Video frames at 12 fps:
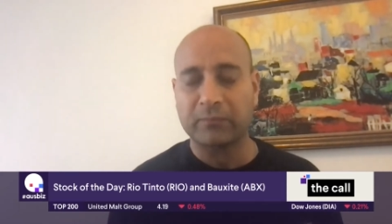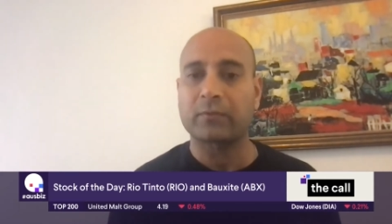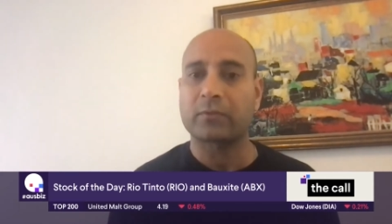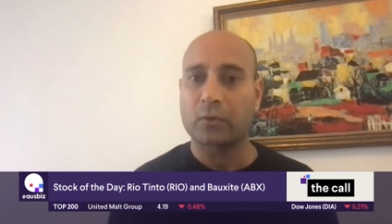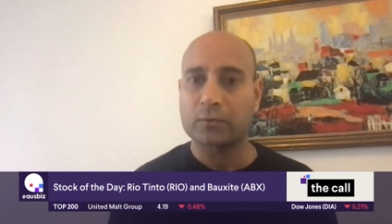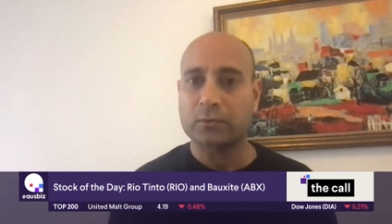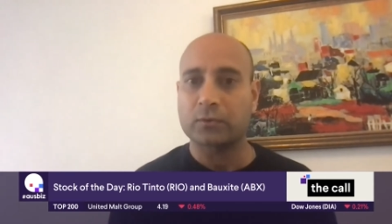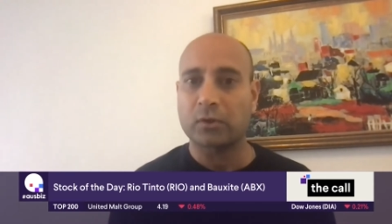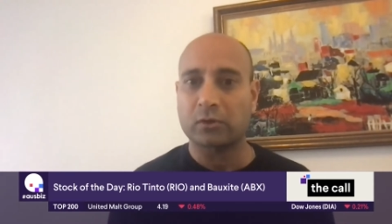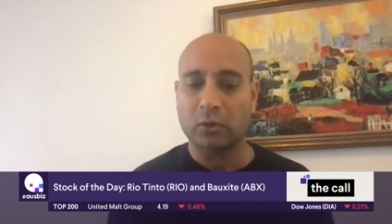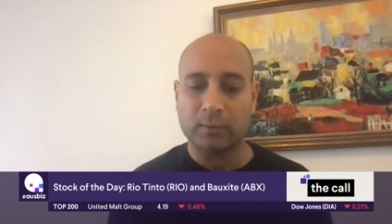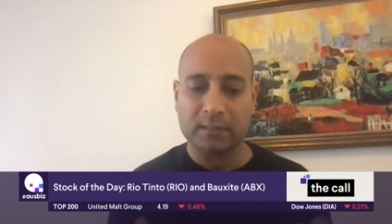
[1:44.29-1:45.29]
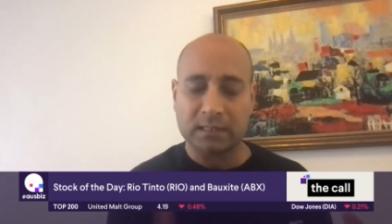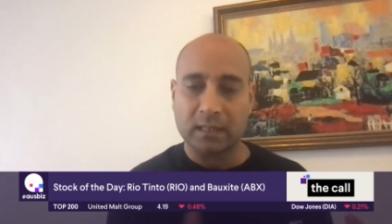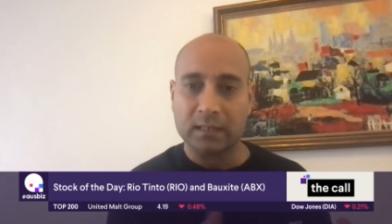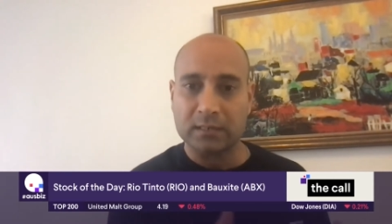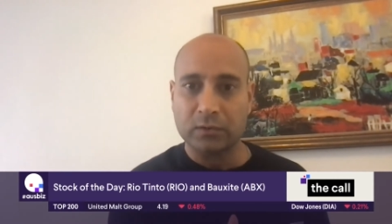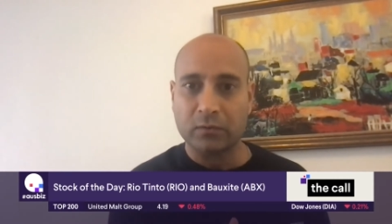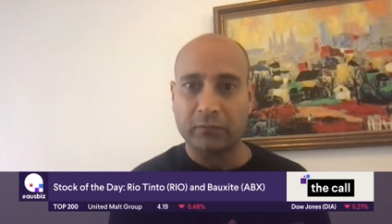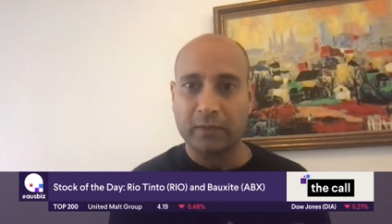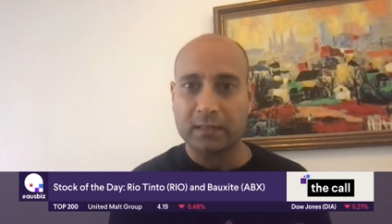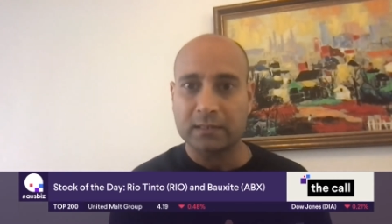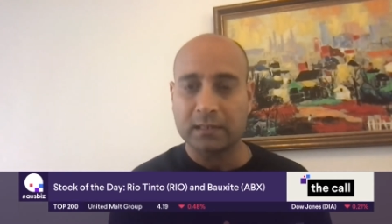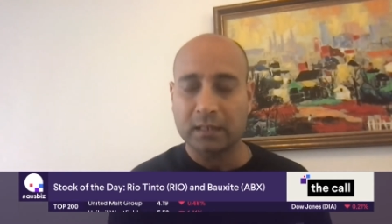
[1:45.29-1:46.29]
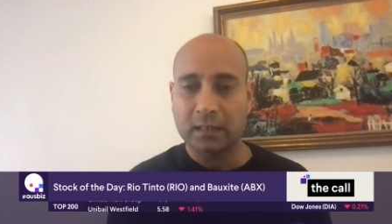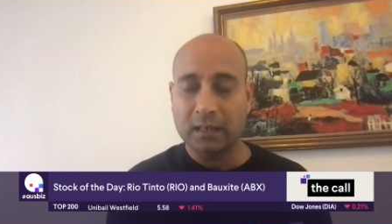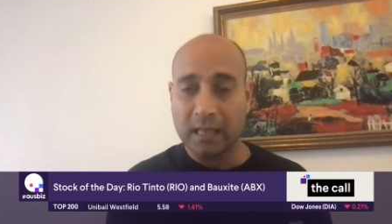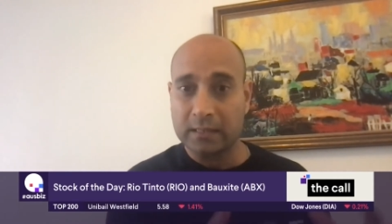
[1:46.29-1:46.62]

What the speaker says: for those who don't know, it starts off as